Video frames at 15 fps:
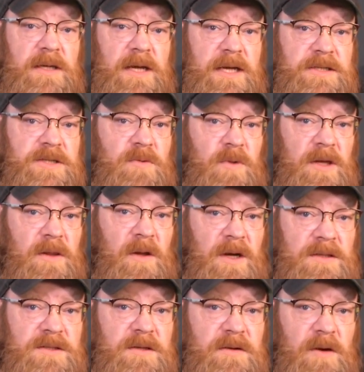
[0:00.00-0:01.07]
as to what
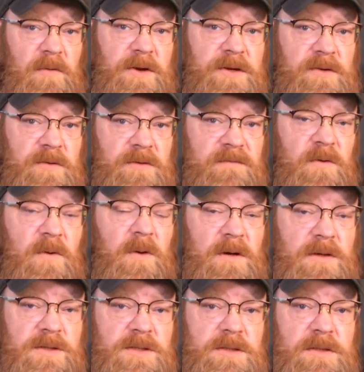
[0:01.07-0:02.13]
laws they're going to
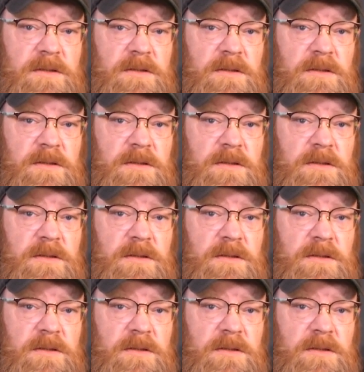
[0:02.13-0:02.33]
enforce.